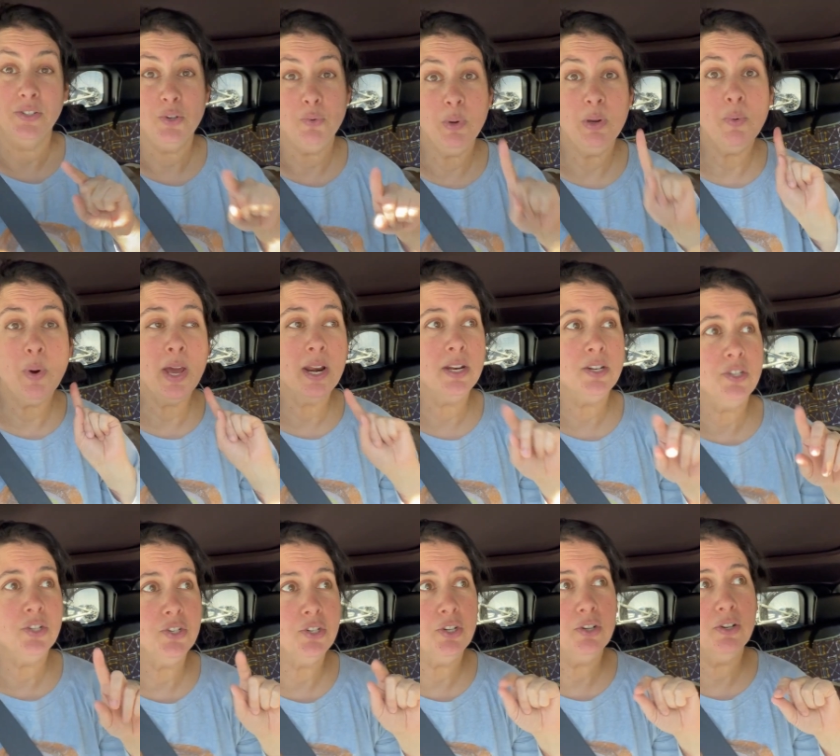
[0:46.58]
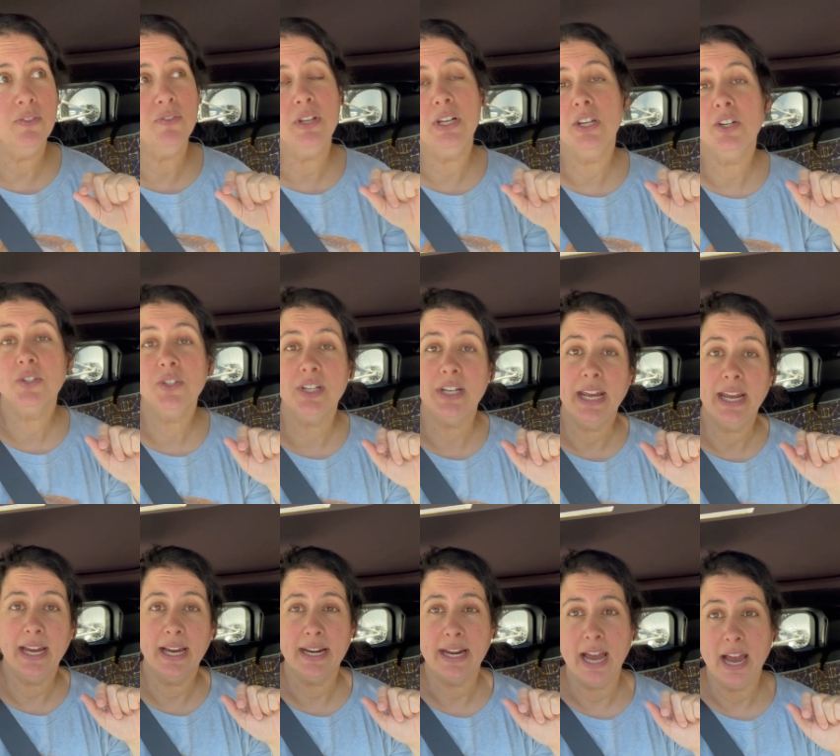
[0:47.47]
we wanted to shoot a video today
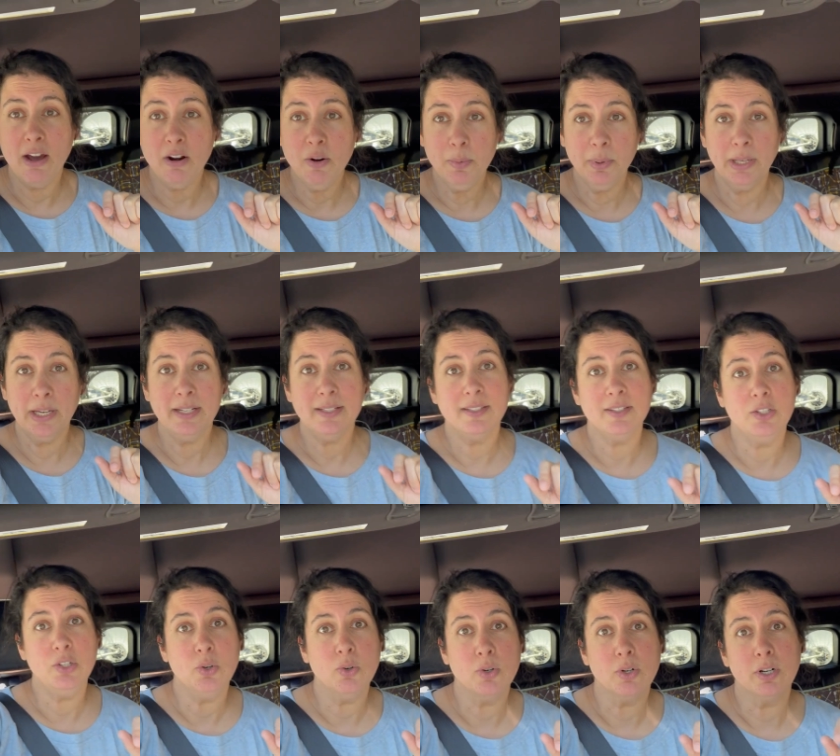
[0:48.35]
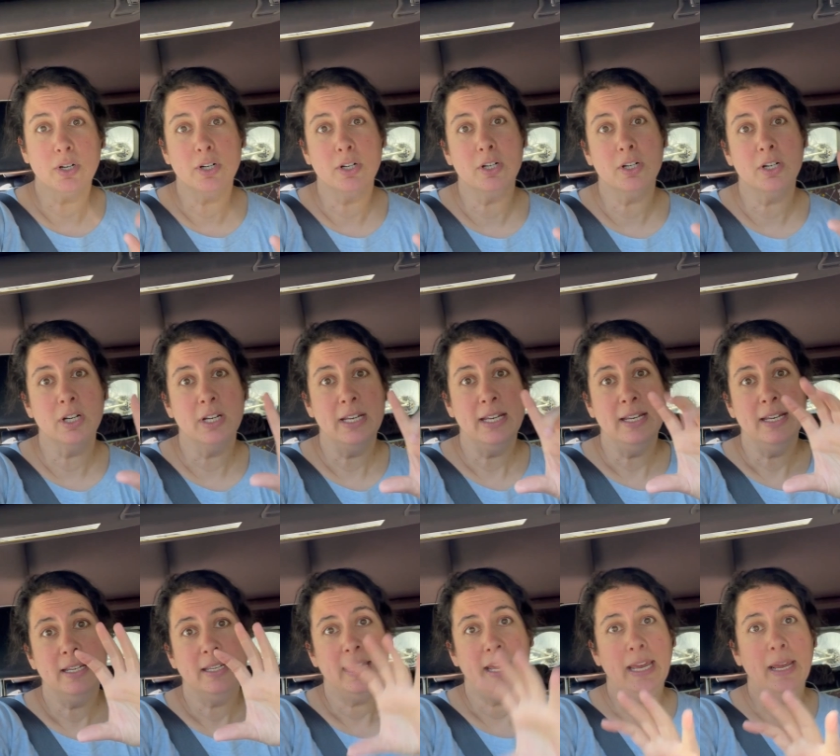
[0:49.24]
on how to place your
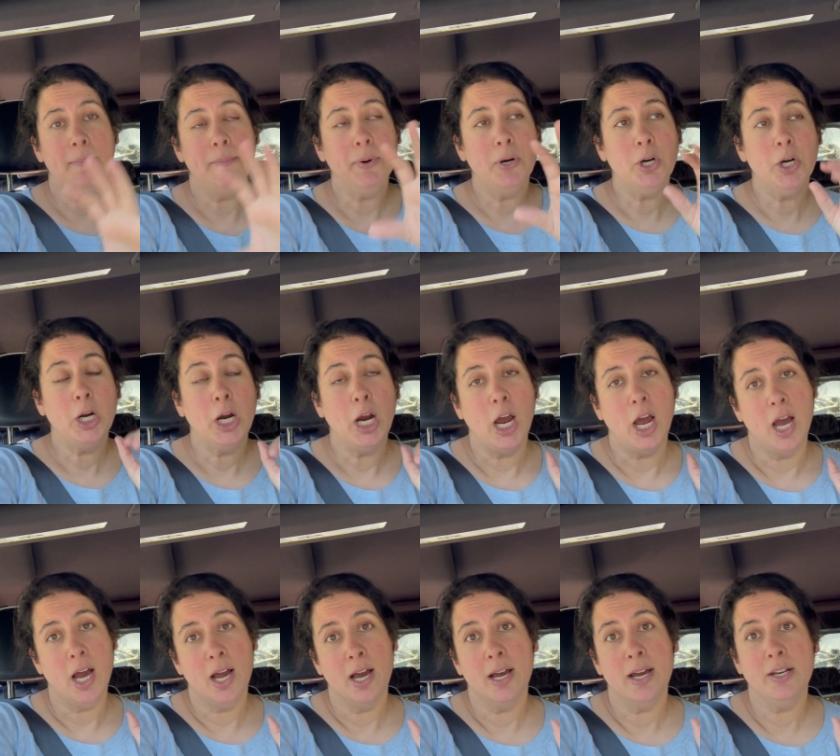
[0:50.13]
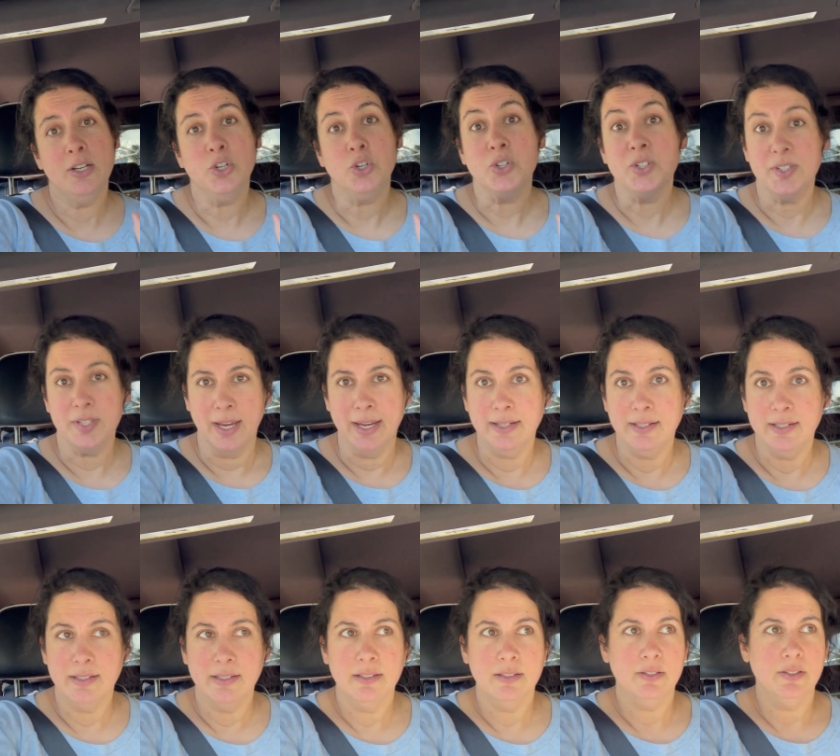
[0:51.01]
camper on your
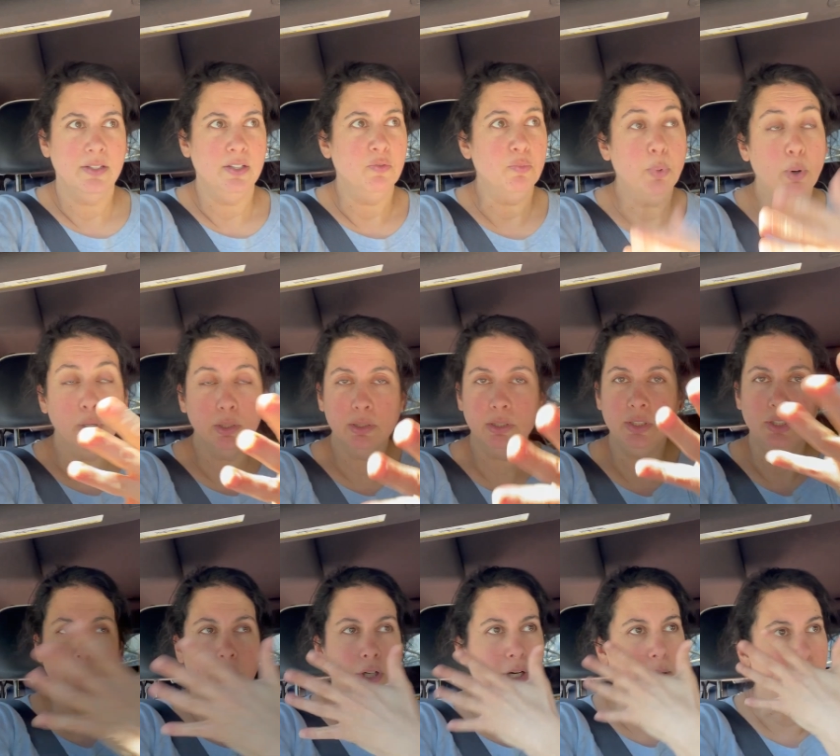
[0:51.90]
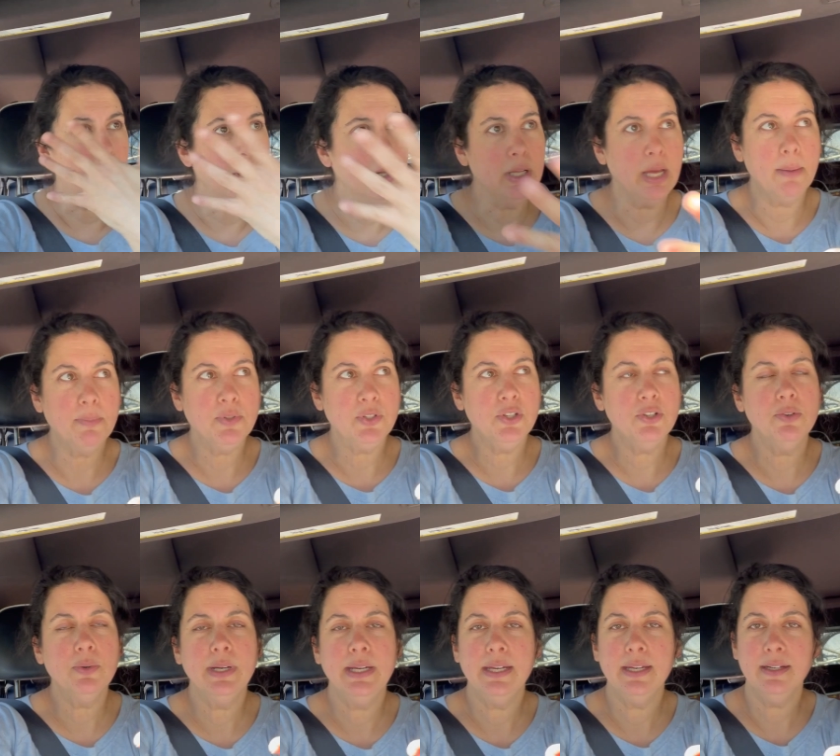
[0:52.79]
site. You pull, you're gonna pull up
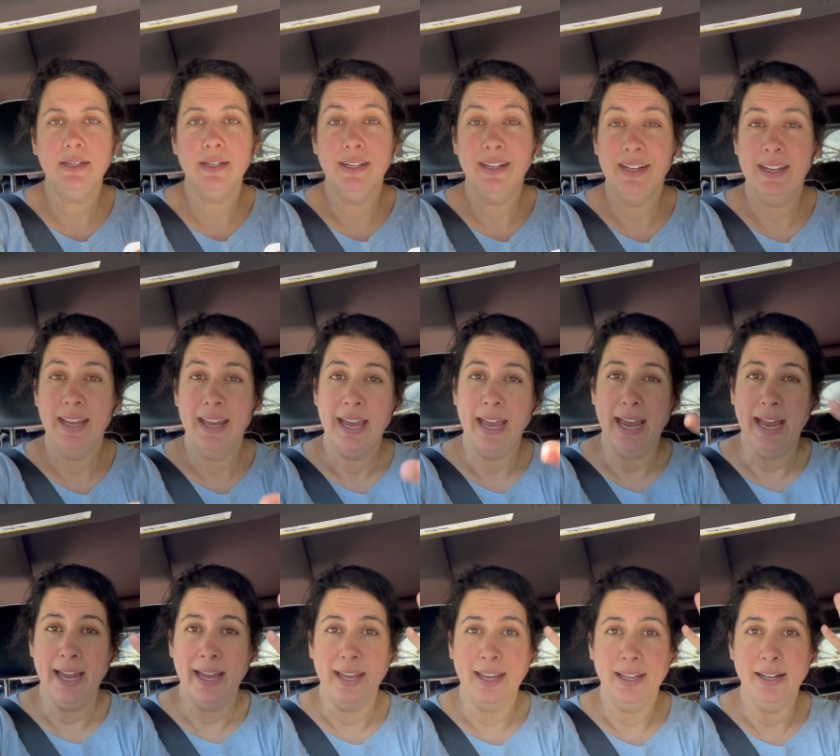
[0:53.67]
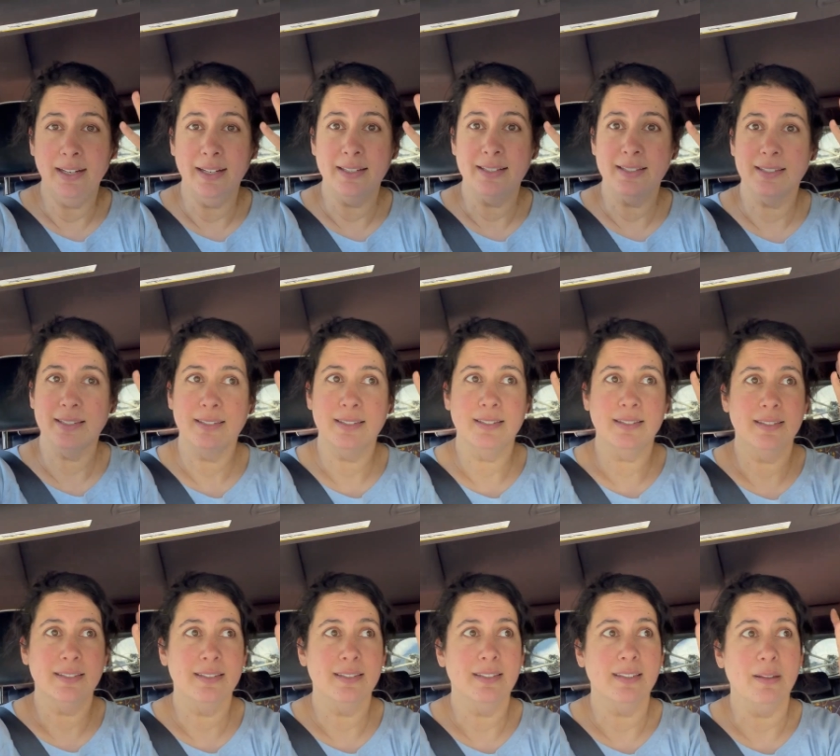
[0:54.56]
to it, and
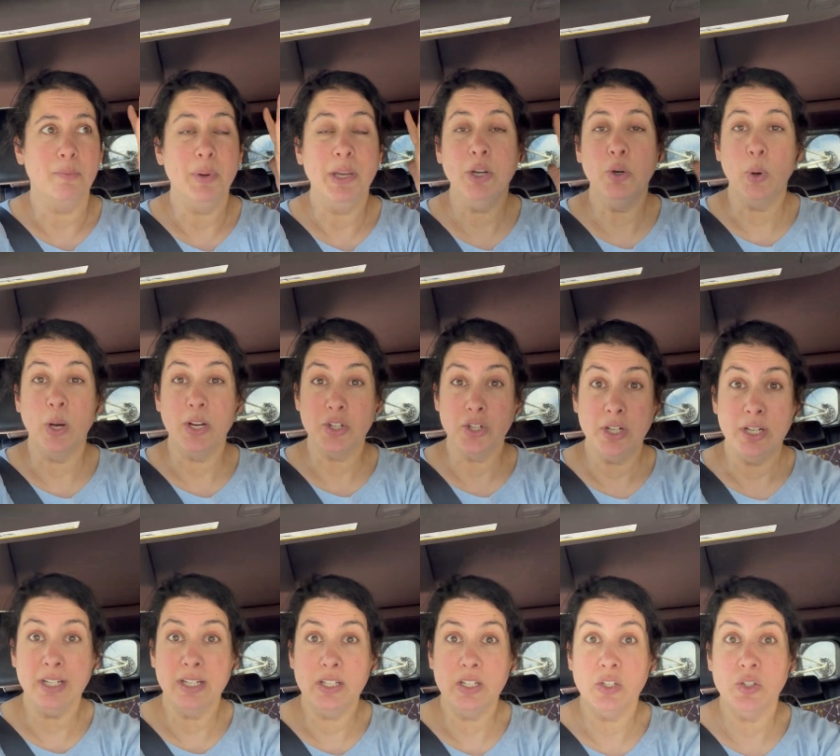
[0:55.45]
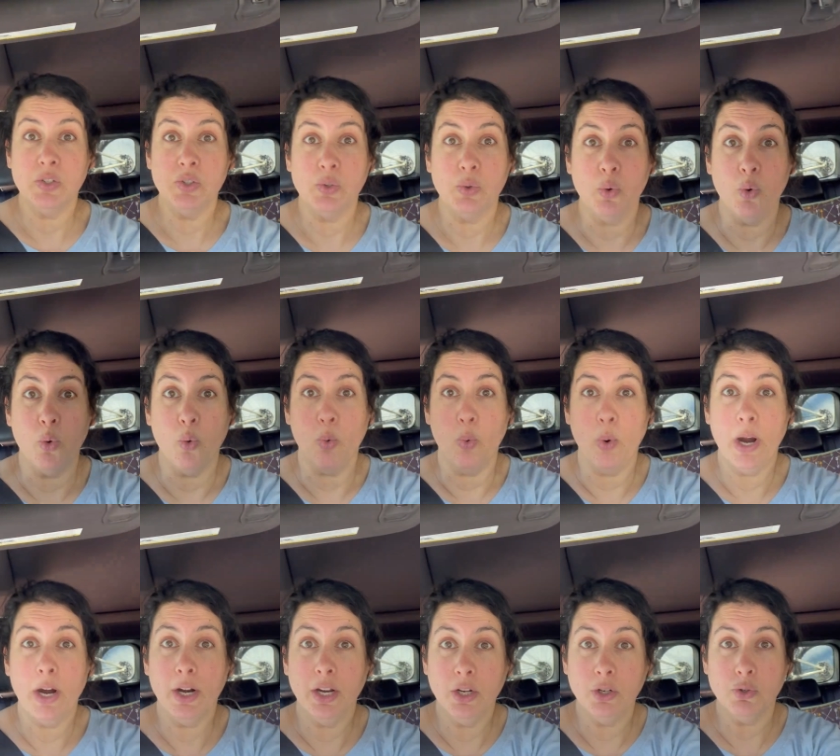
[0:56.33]
it's, the big question is,
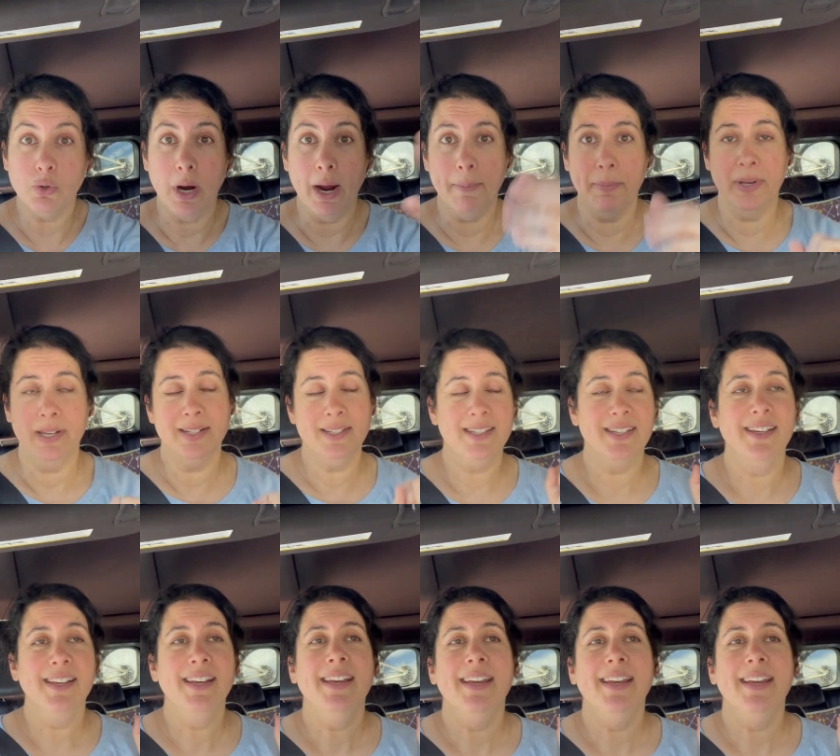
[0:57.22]
where do you drop it?